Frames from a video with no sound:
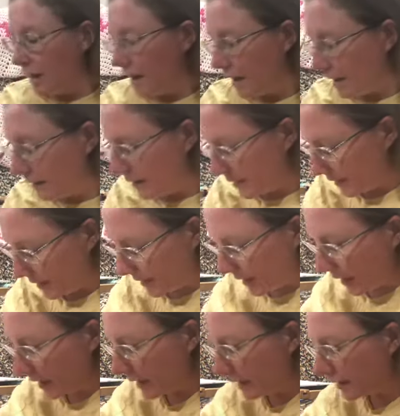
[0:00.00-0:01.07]
And this is
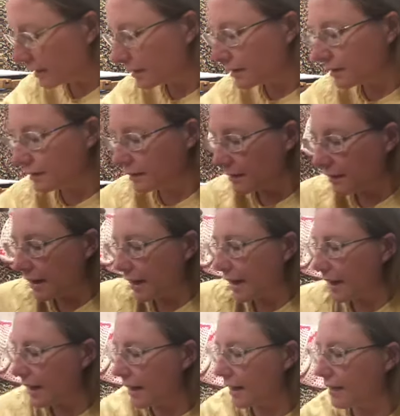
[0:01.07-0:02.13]
in
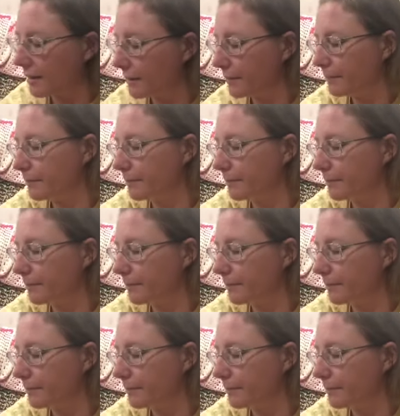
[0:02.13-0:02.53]
a